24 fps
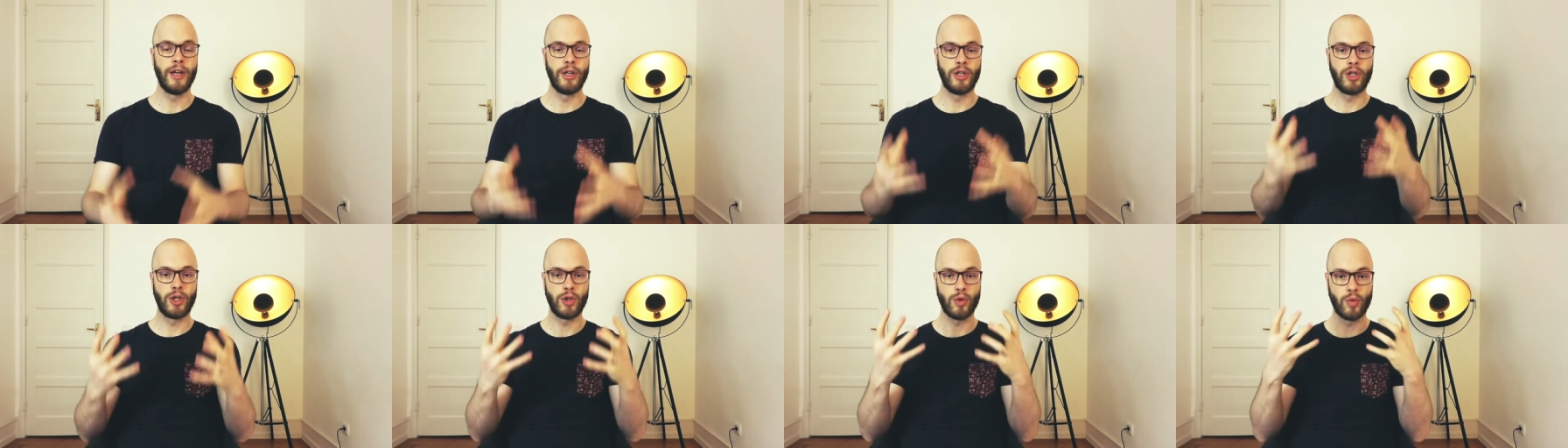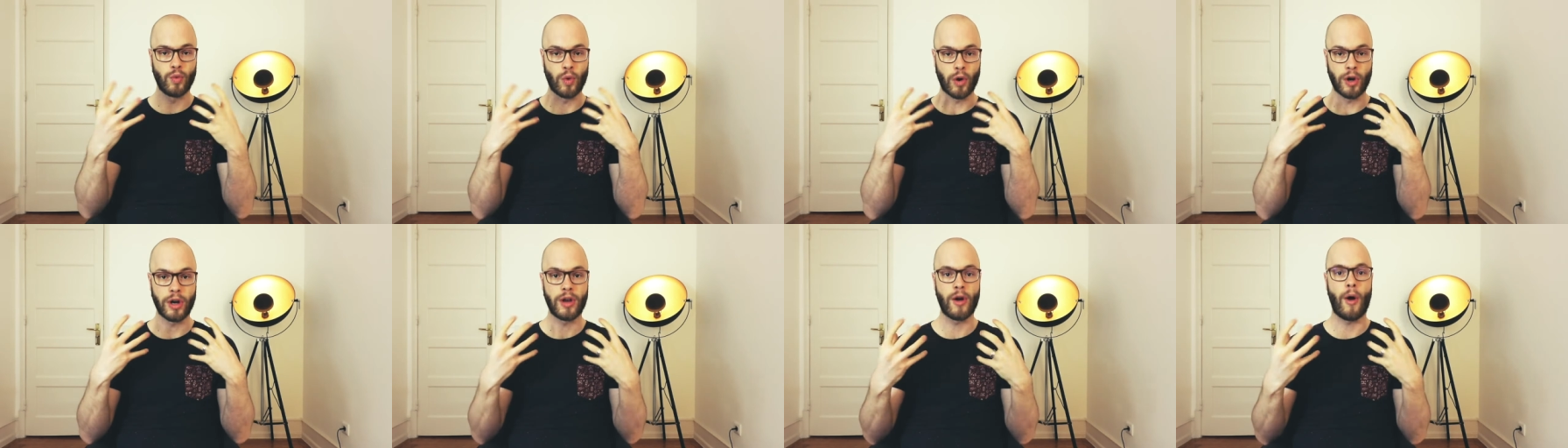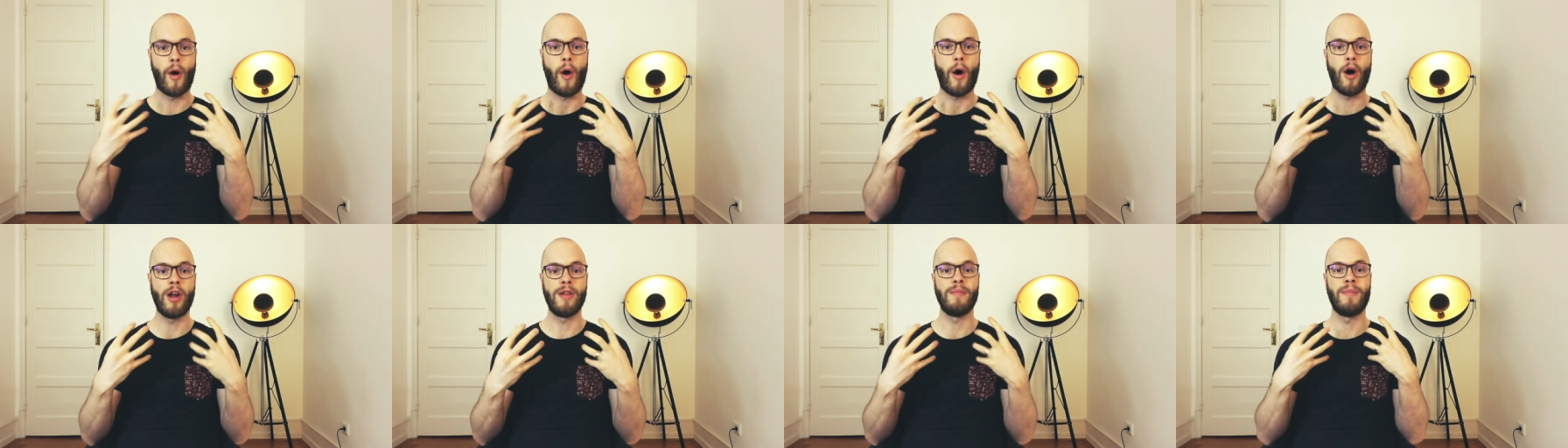to
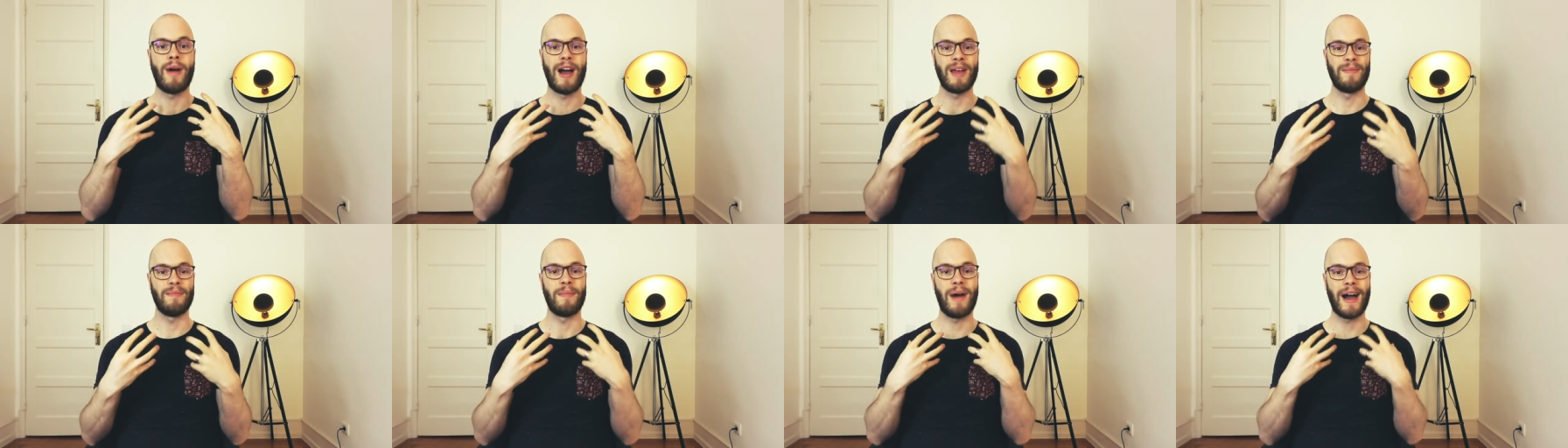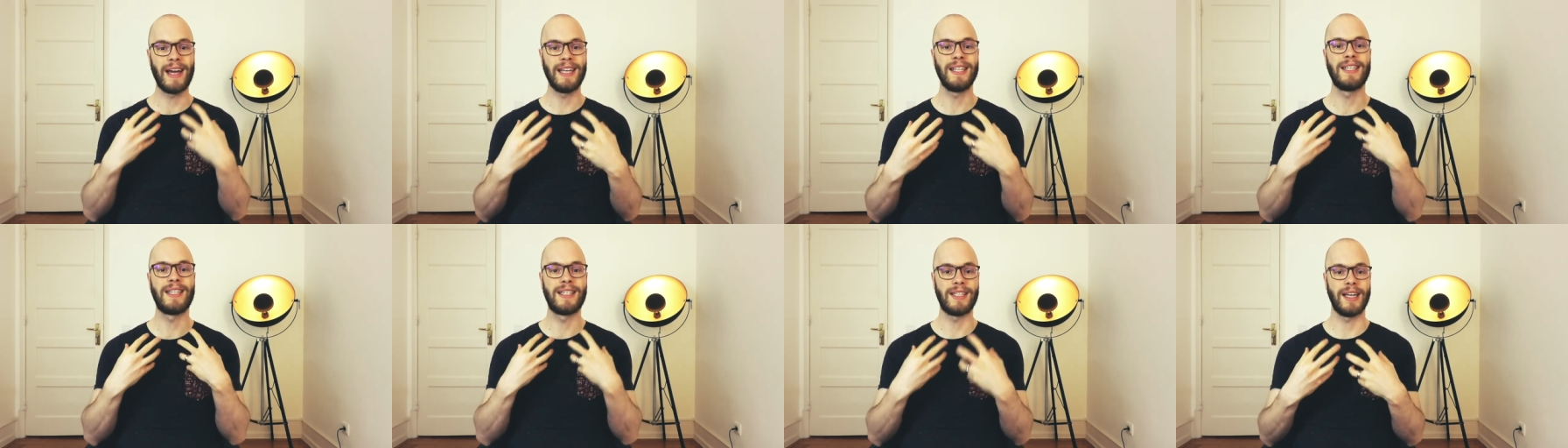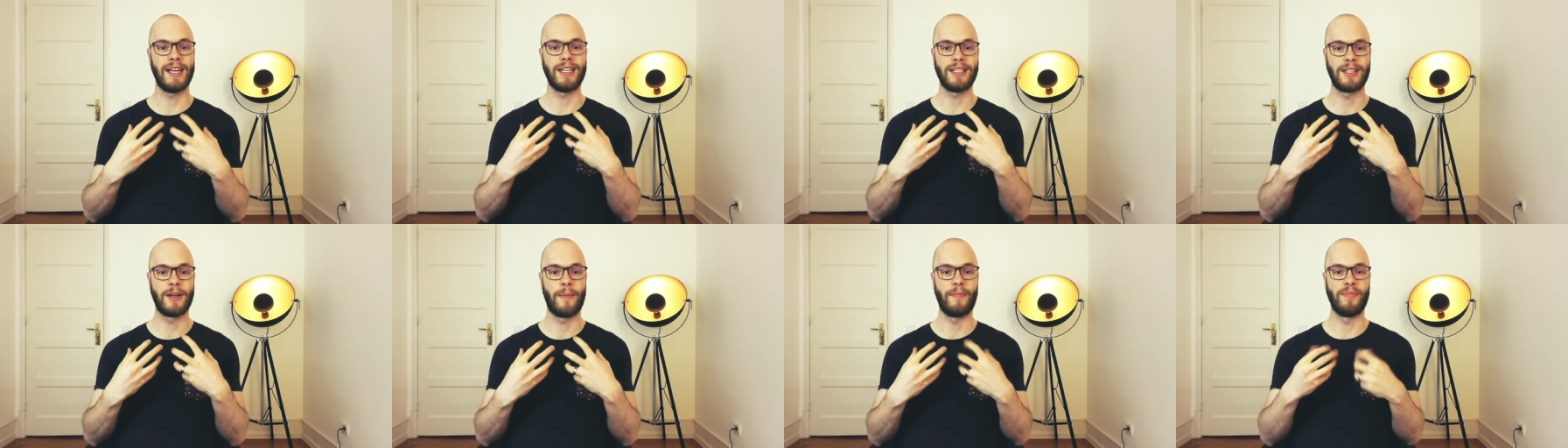work on my
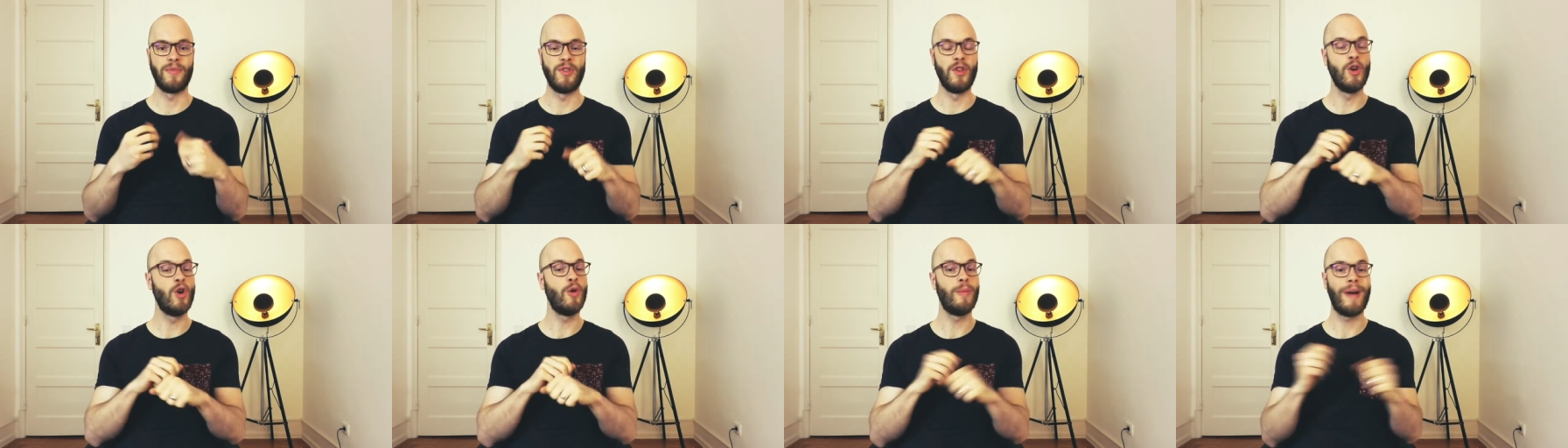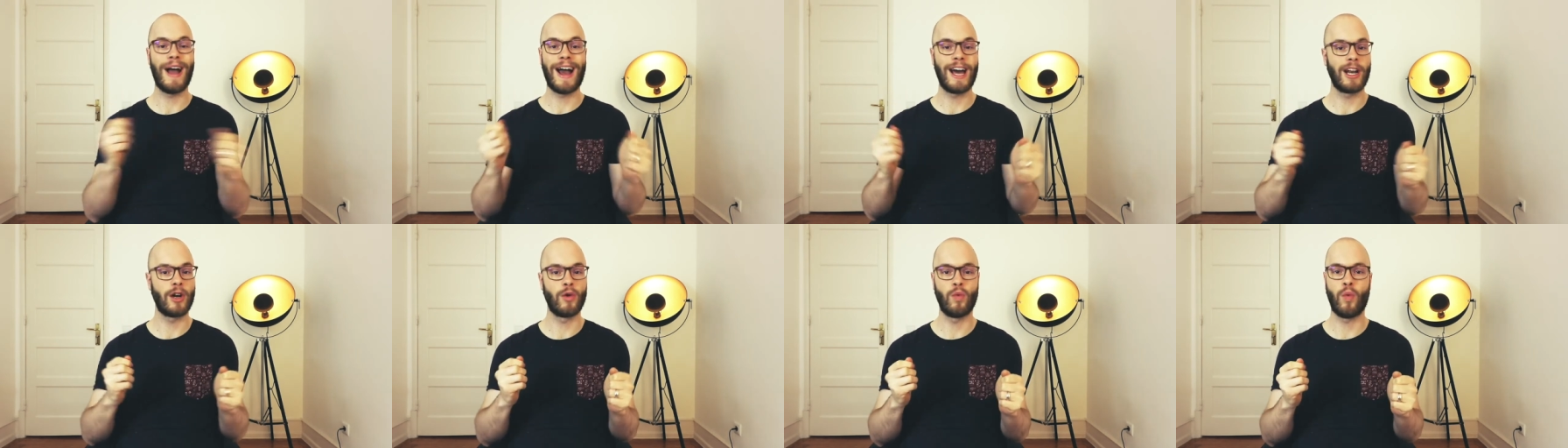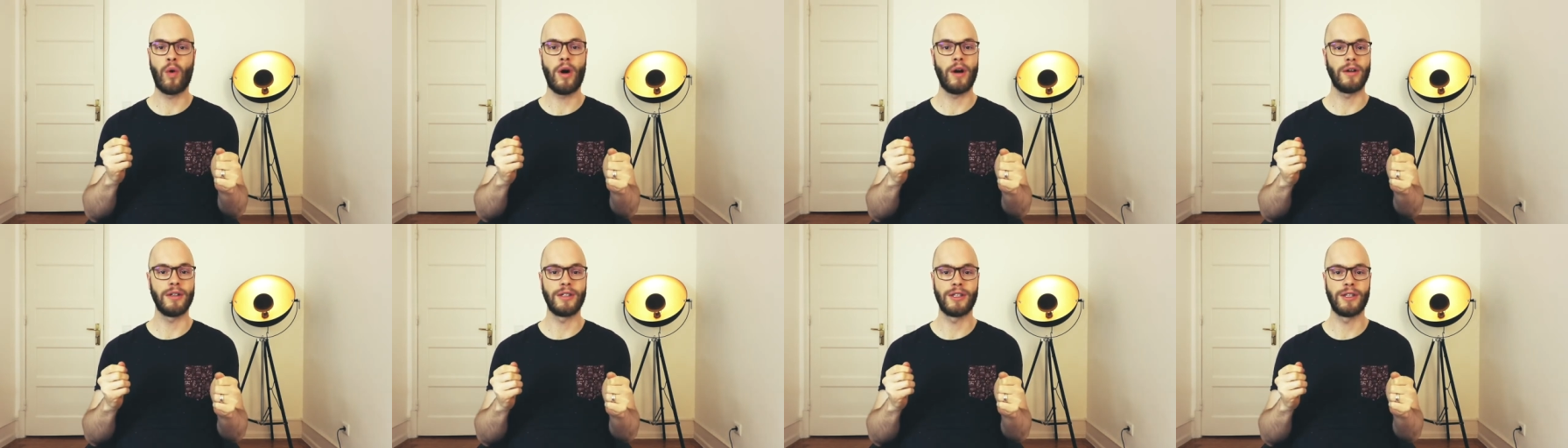mindset, no matter
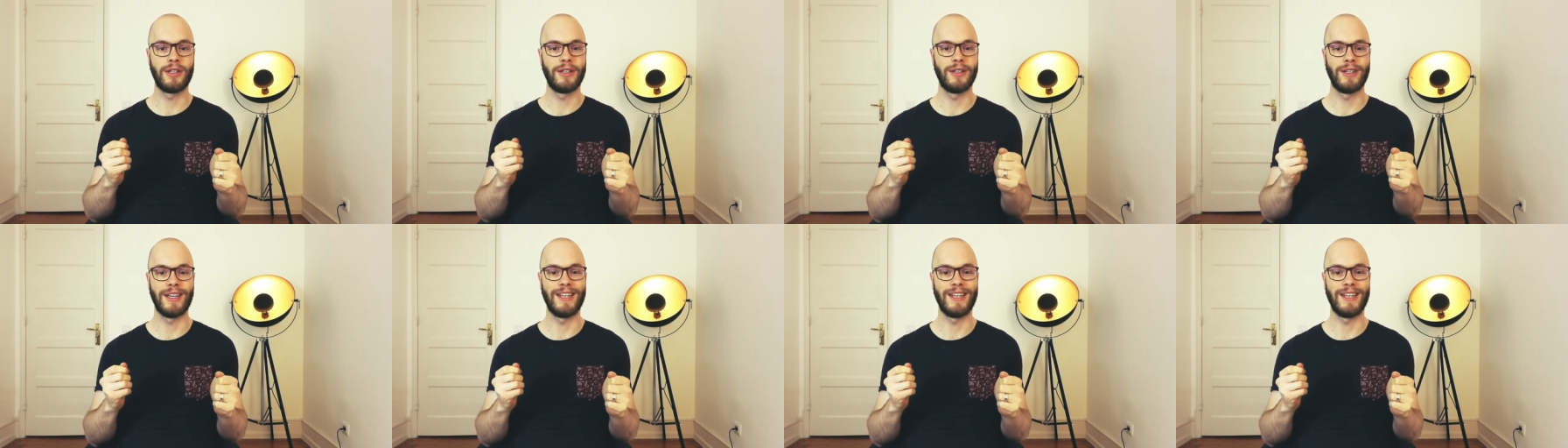what.